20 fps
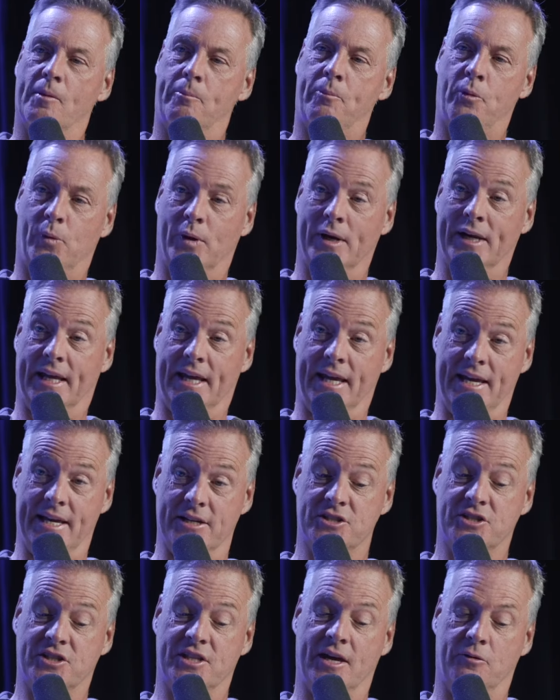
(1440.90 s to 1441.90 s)
point
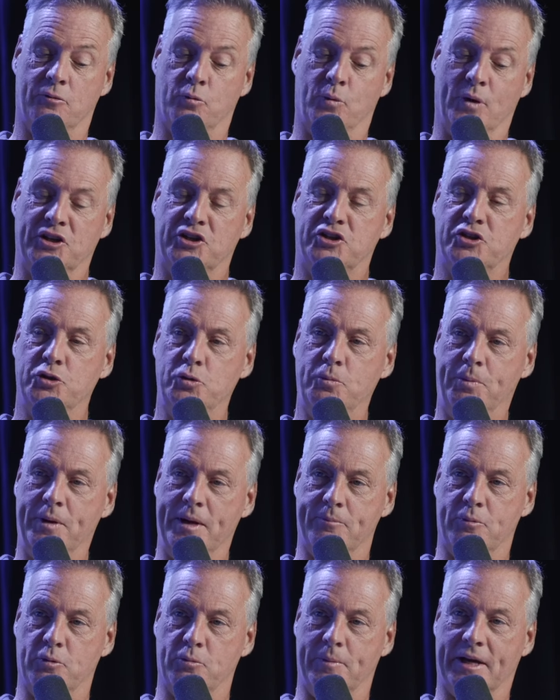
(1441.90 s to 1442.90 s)
is that when two
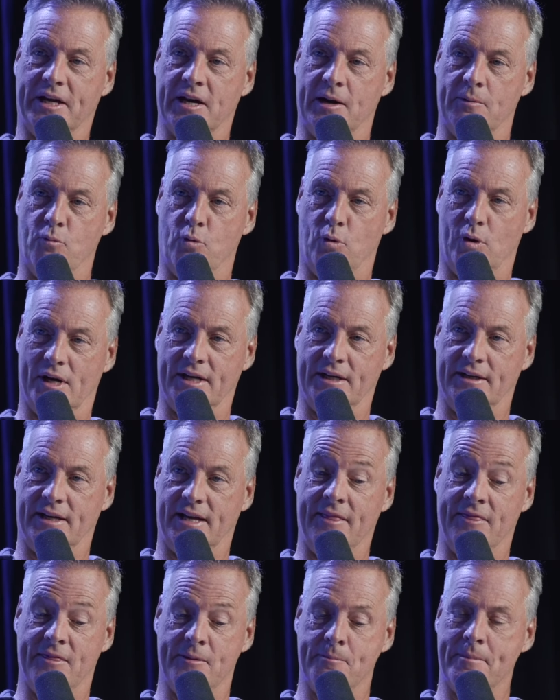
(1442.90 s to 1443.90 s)
people become one
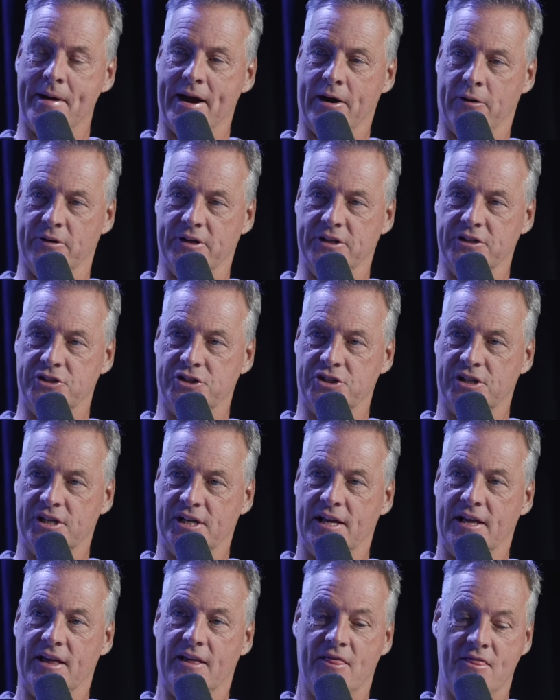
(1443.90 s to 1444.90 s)
in the marriage,
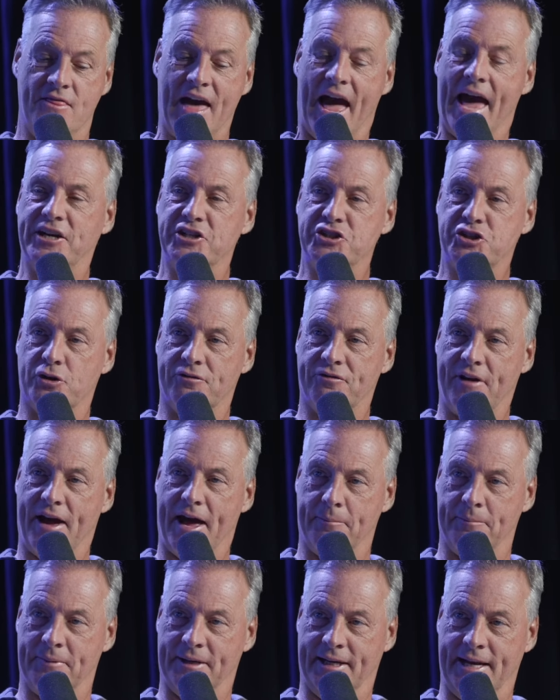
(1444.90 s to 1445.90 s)
that is your
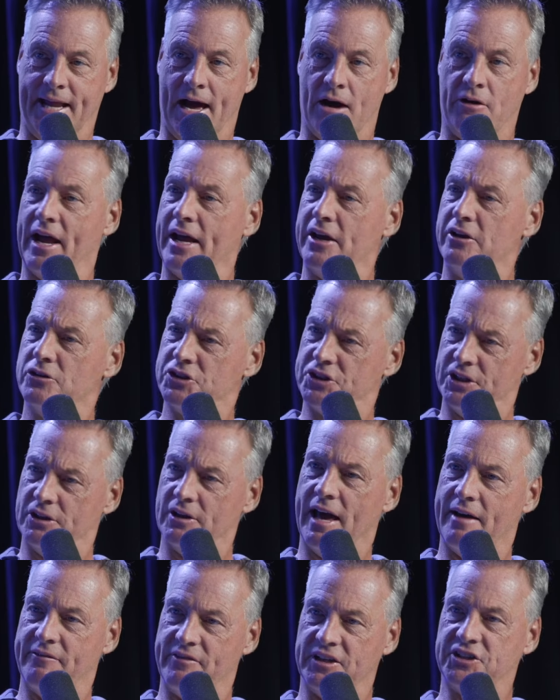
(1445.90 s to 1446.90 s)
family now. Now you still
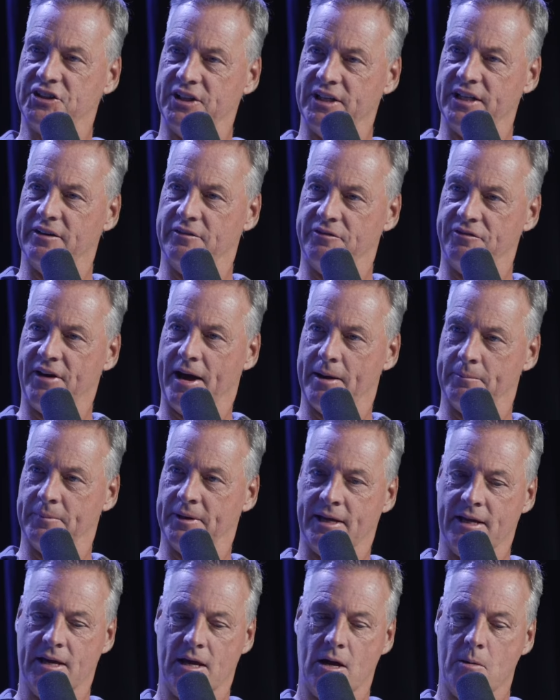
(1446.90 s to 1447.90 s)
have mm-hmm. extended
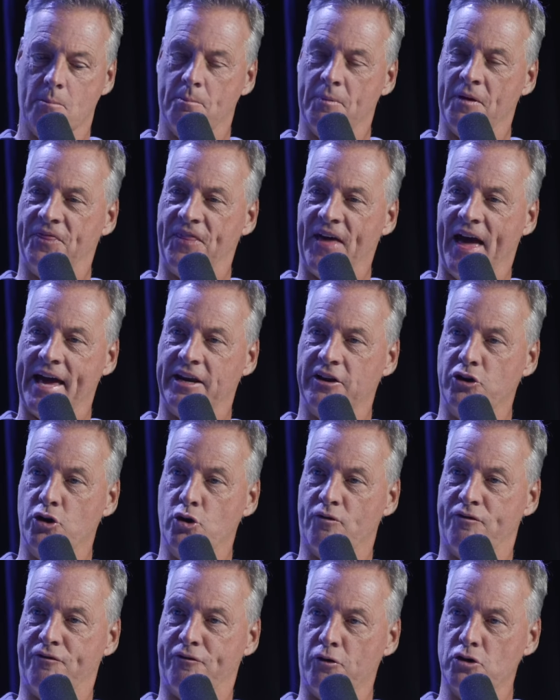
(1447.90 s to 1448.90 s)
family. Yeah. But that
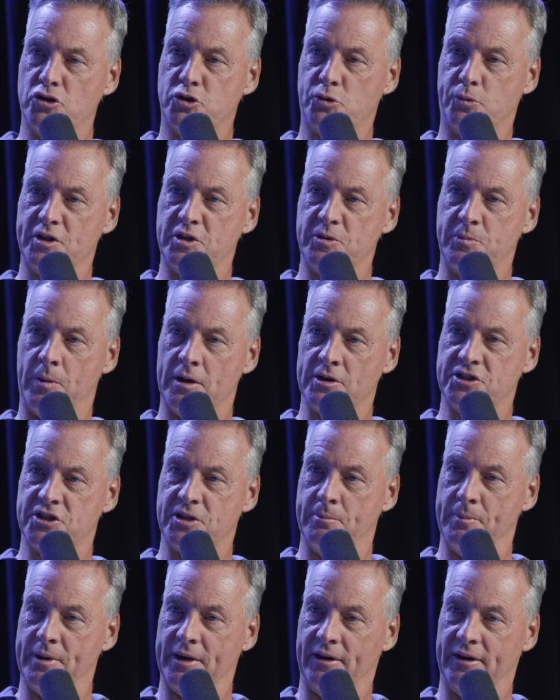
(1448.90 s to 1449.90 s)
your first
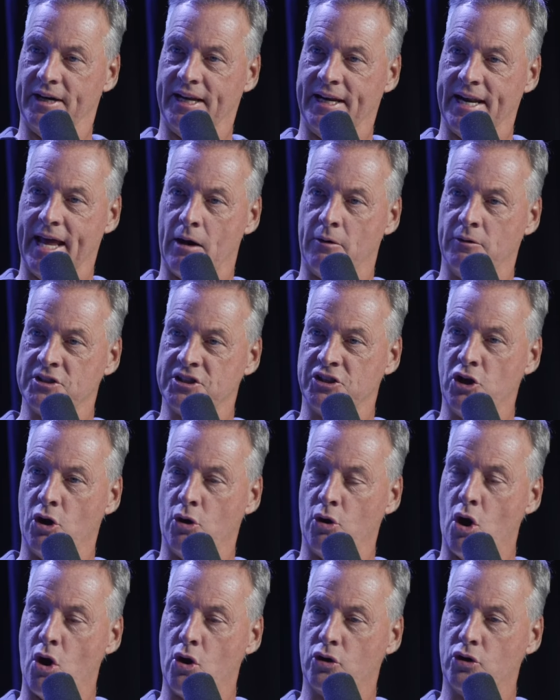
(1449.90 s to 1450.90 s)
responsibility now is no
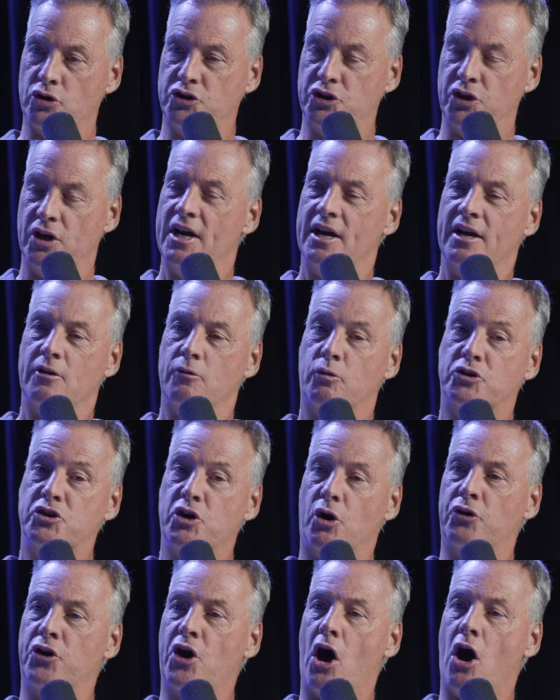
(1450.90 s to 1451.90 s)
longer to we're
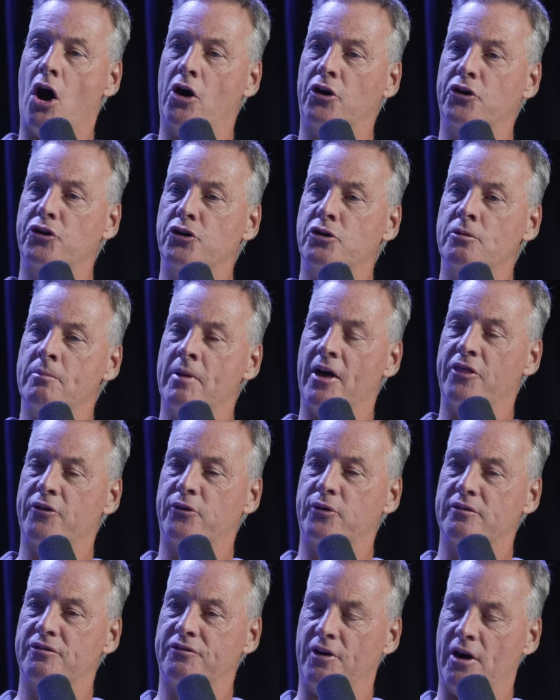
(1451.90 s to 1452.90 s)
told to honor your mother
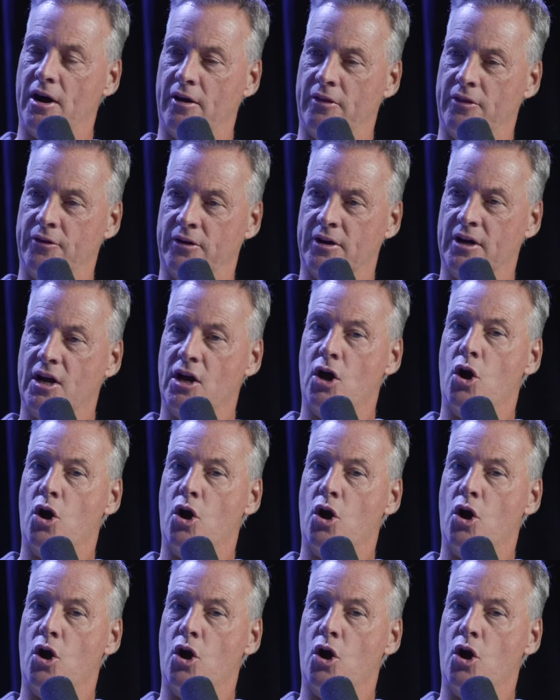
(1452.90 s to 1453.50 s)
and father.